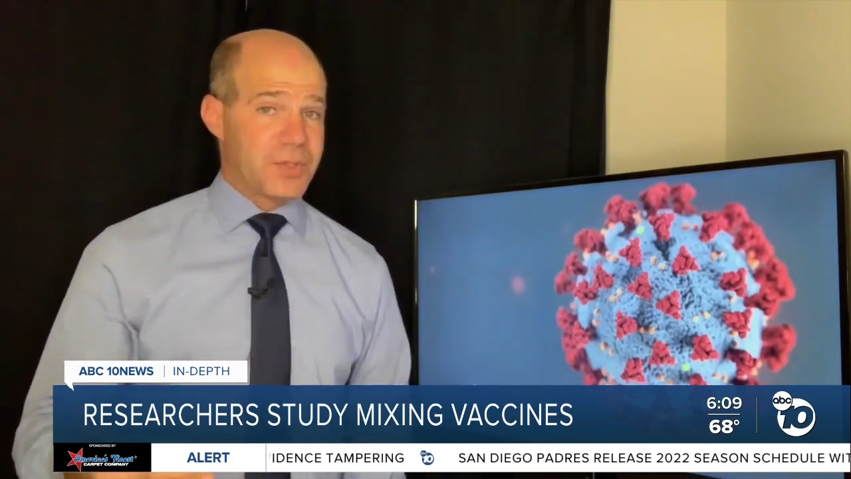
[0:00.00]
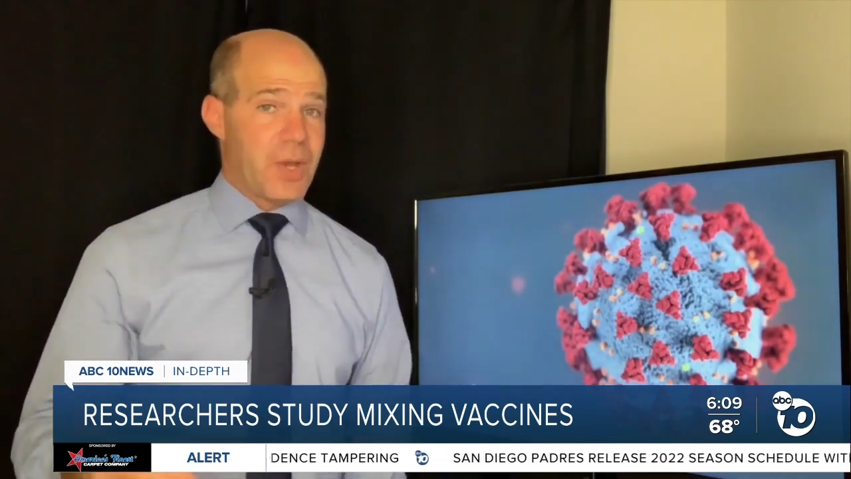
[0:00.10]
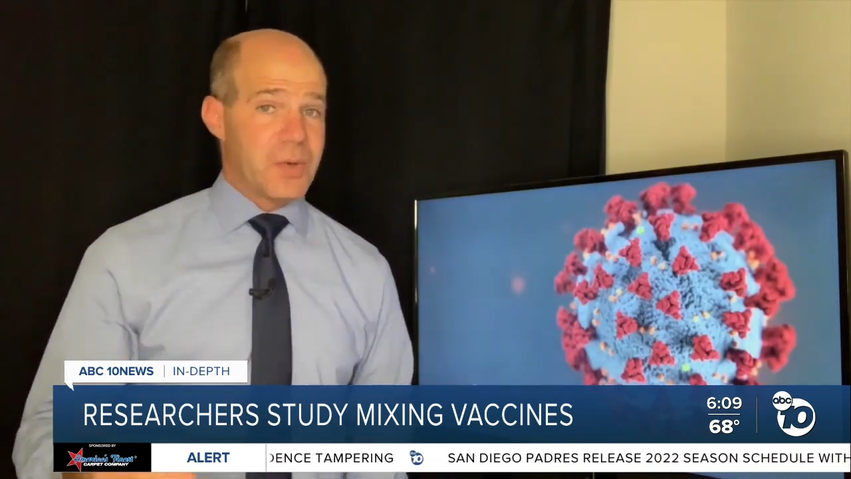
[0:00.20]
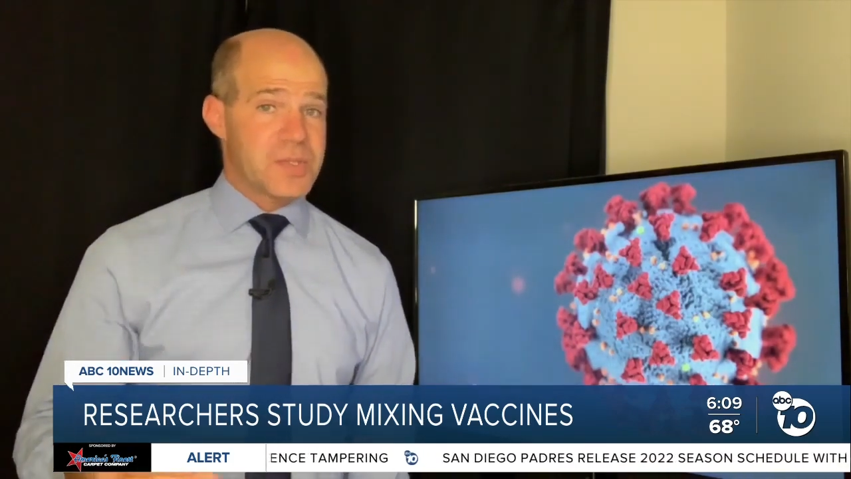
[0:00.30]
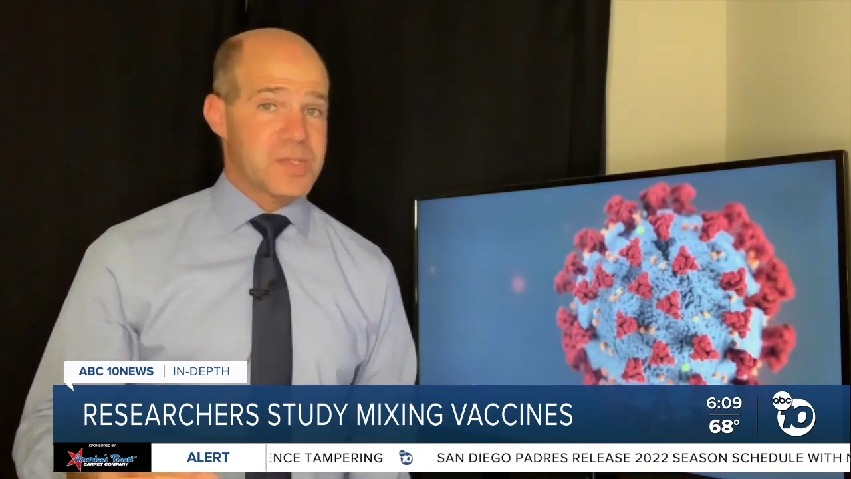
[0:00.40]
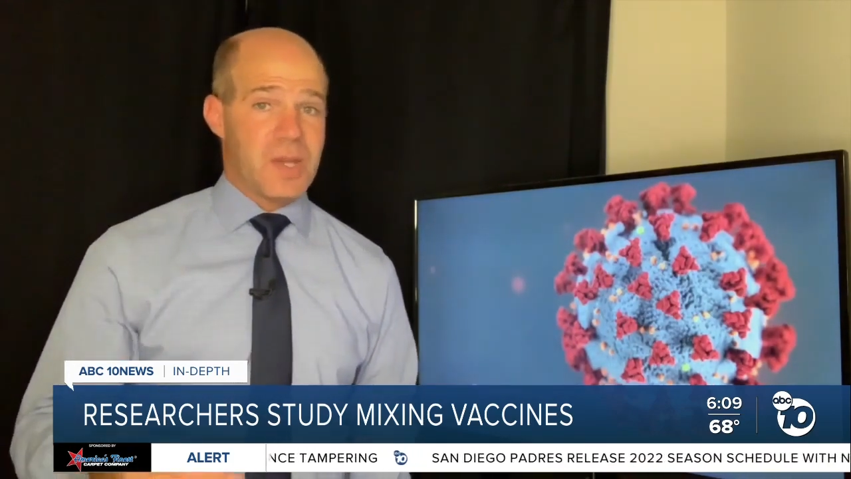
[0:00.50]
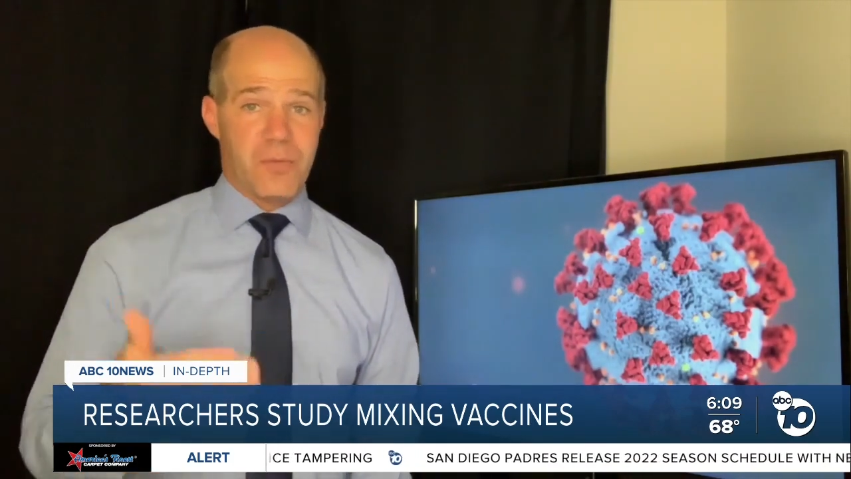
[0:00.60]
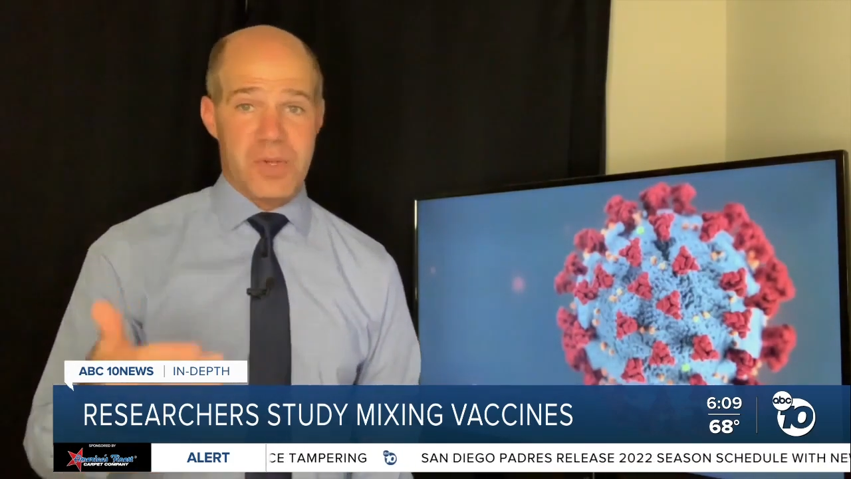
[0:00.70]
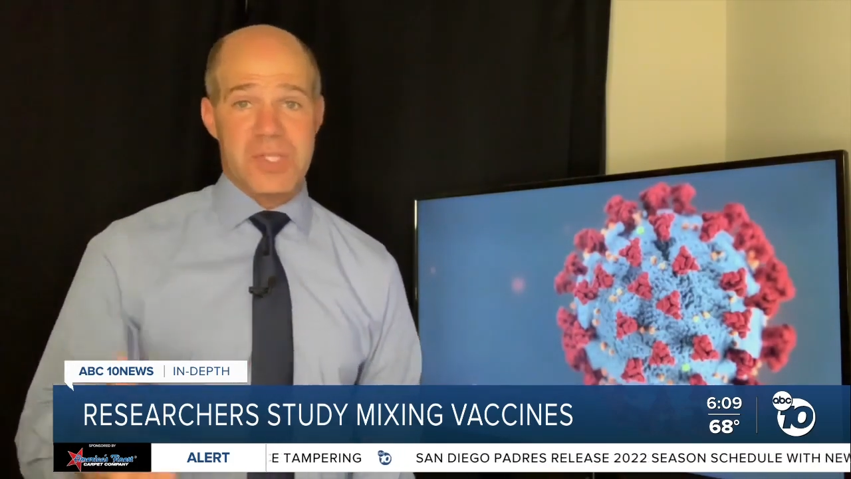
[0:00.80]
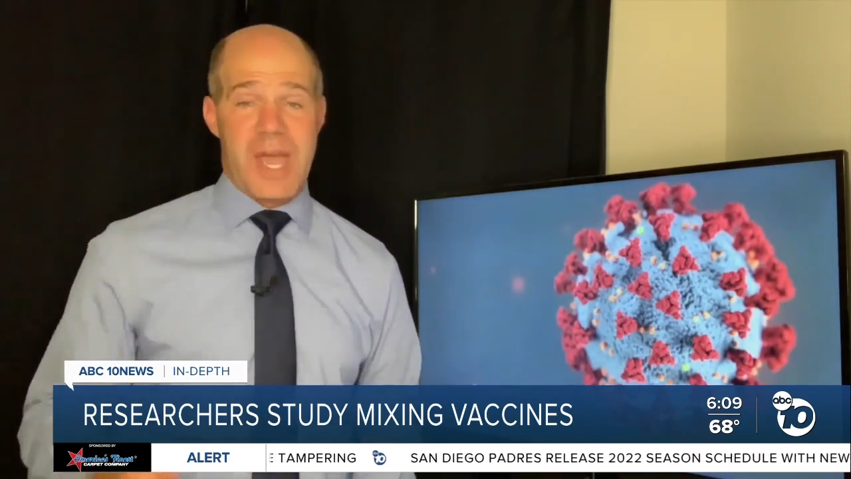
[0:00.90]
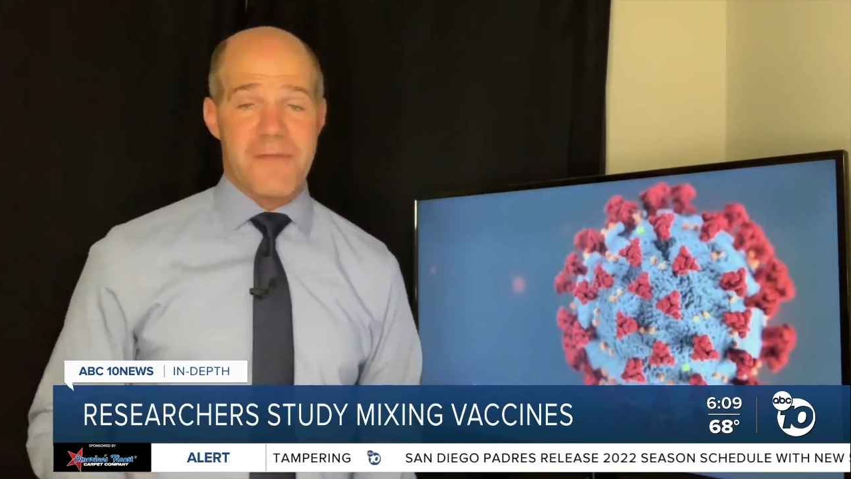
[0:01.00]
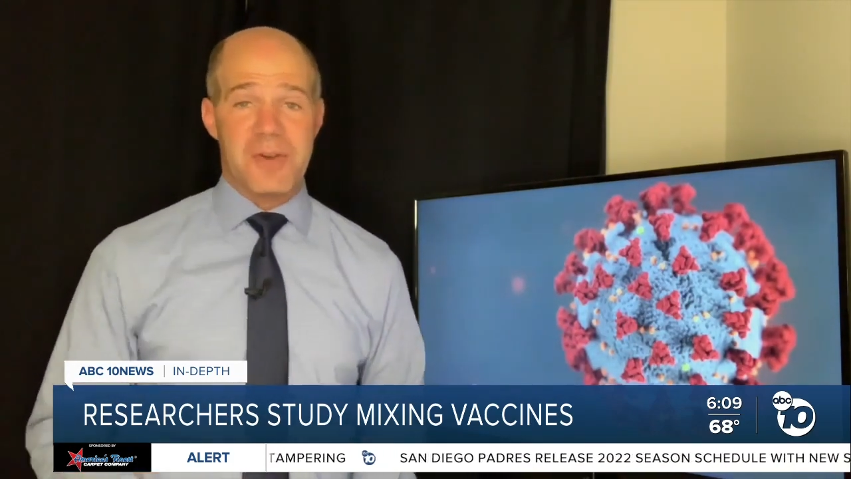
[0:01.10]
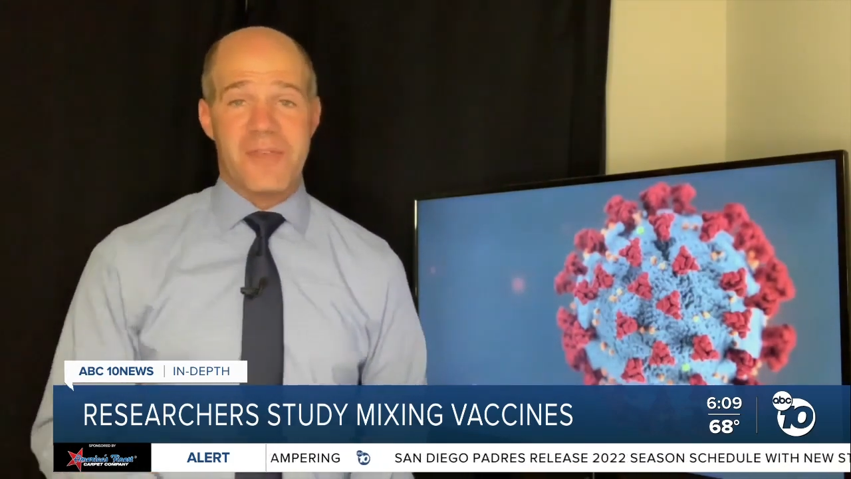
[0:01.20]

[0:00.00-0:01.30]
dose of whichever